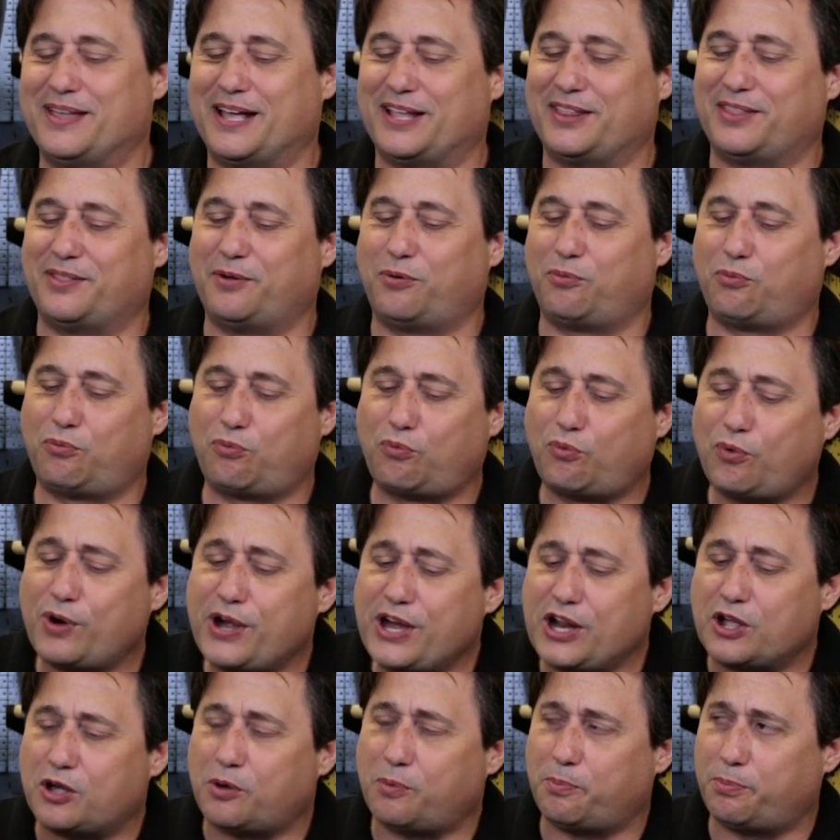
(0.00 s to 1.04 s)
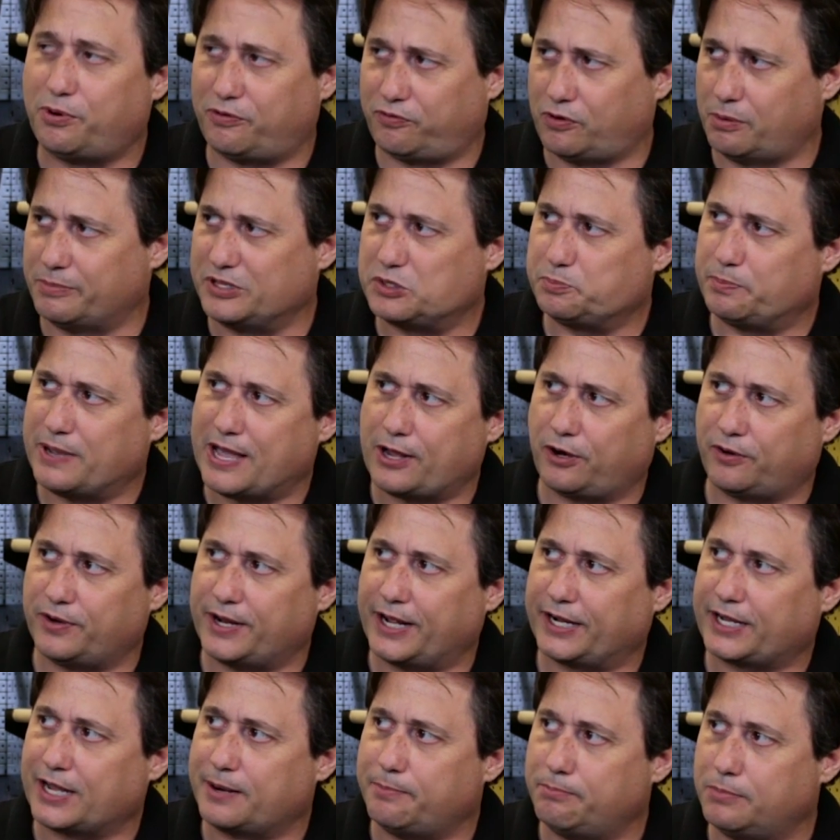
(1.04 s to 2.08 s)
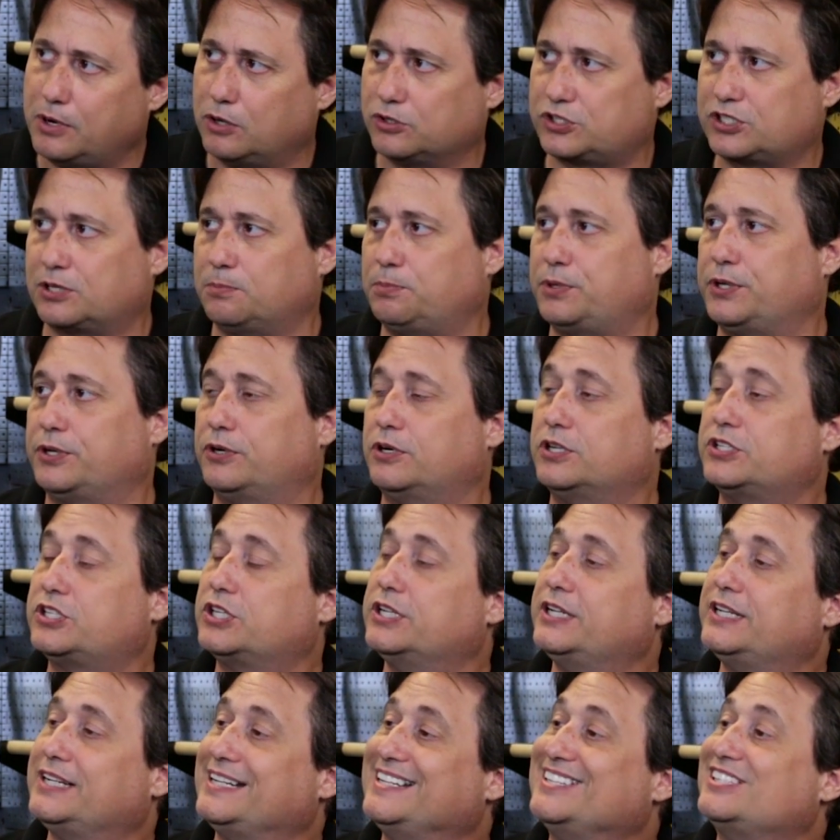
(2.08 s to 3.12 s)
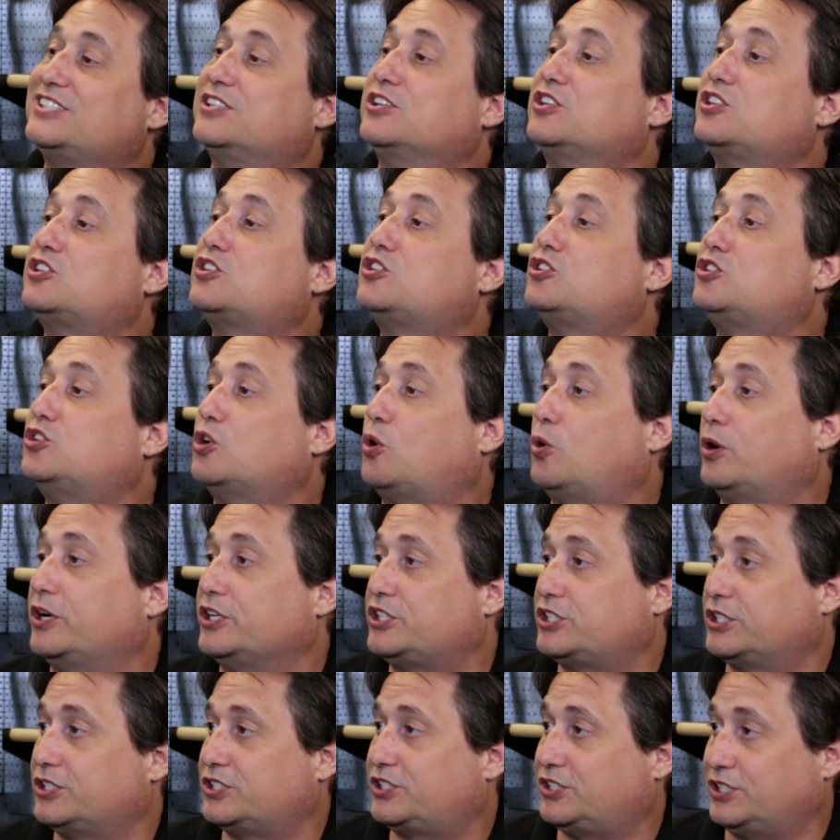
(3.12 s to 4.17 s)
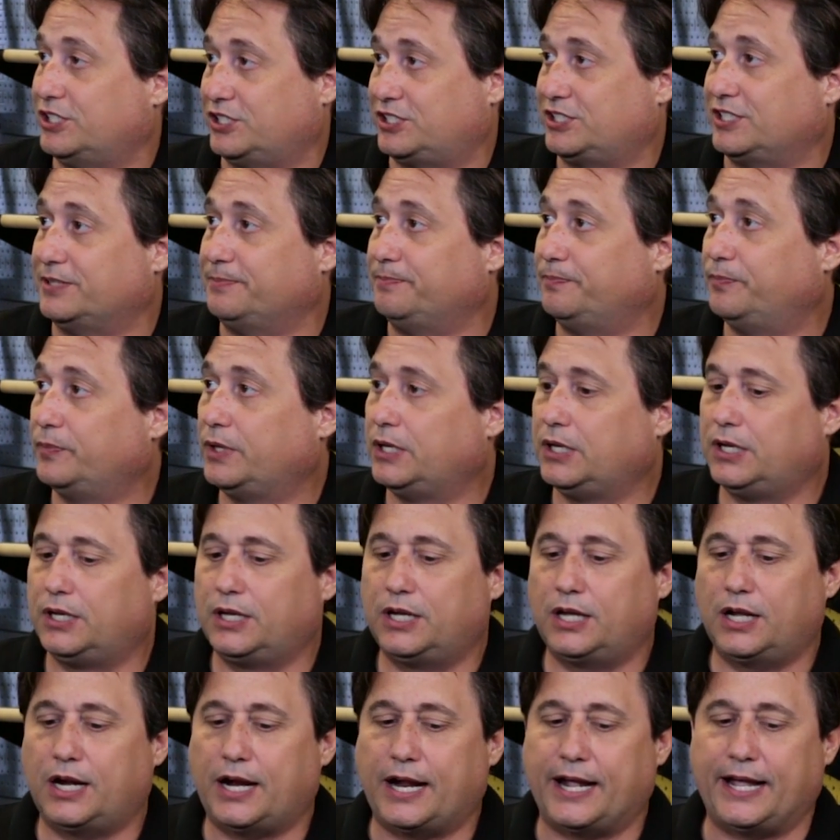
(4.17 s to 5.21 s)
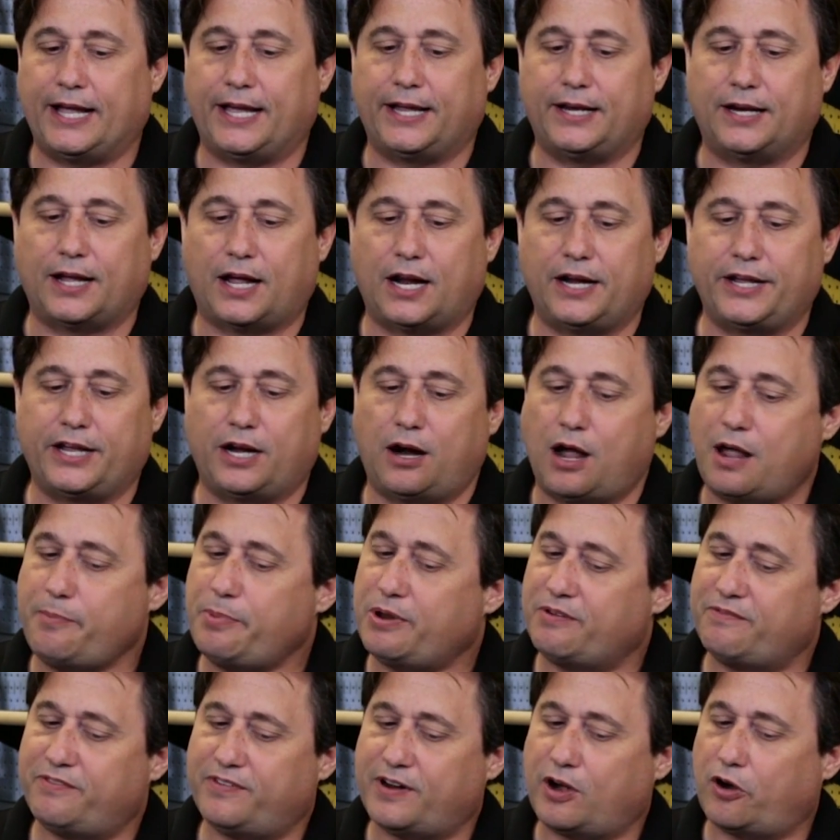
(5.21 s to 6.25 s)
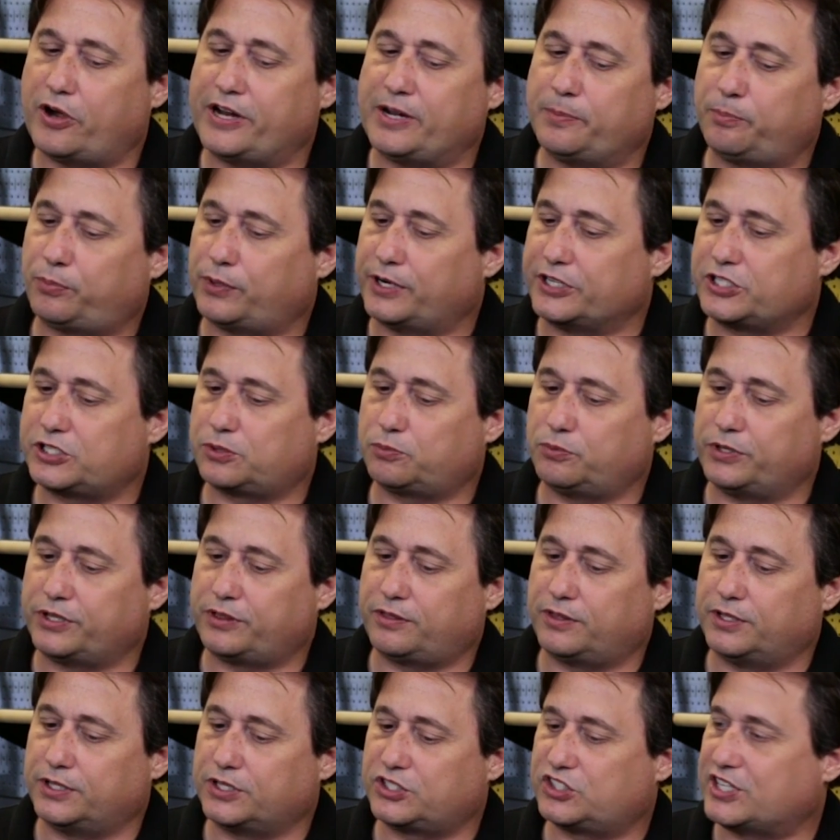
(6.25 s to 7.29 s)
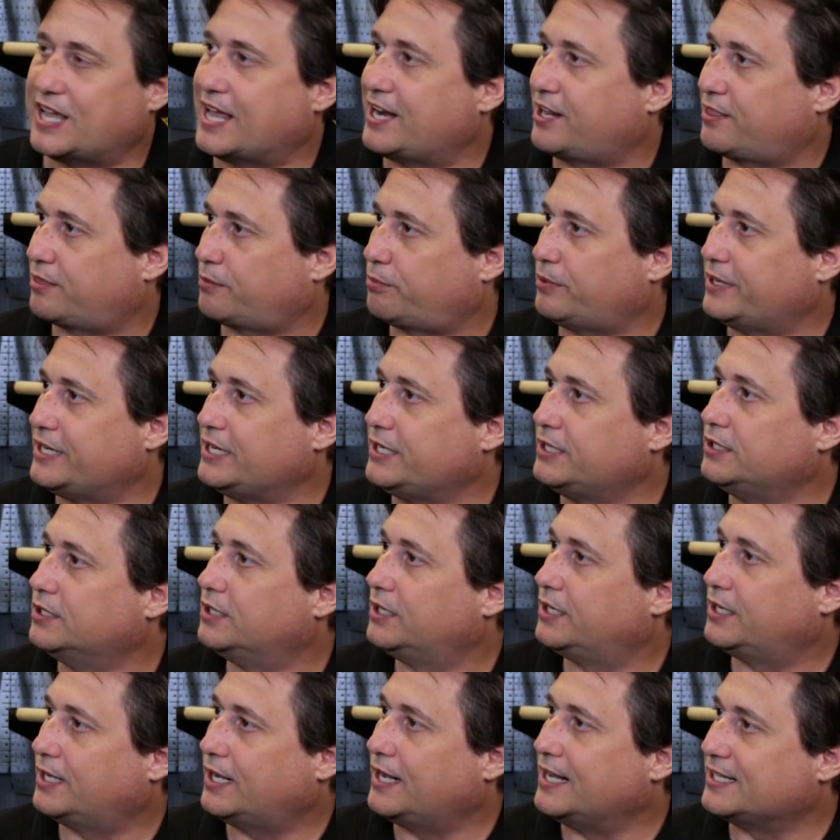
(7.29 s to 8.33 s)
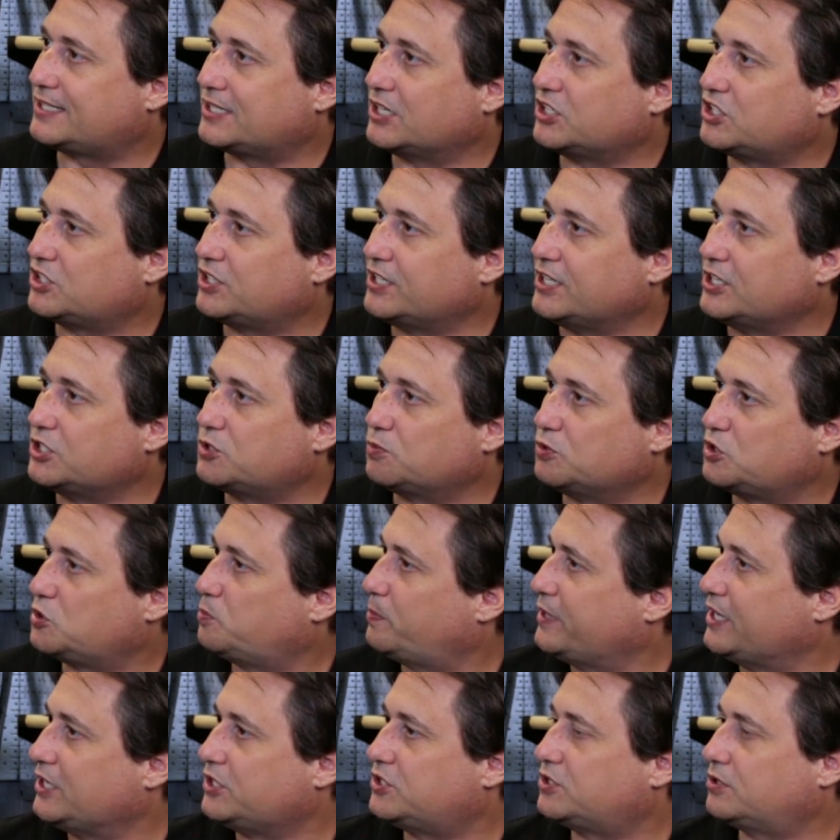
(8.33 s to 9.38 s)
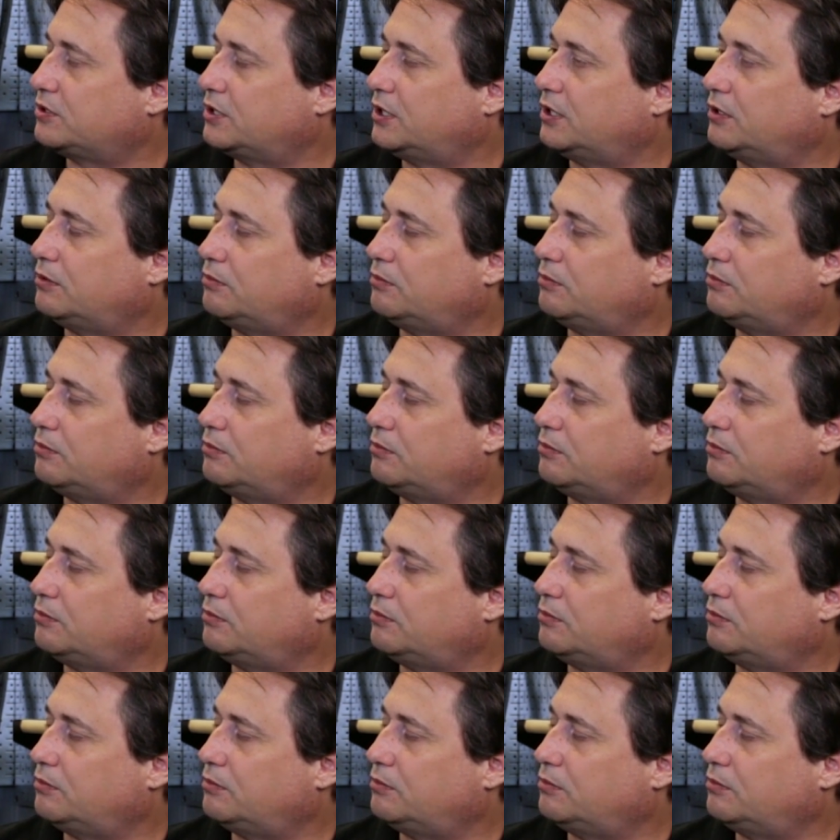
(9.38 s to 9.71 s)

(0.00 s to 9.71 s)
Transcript: that the real performance bottleneck on most computers is the storage system. And I've been very impressed with the SATA 3 SSDs with speeds,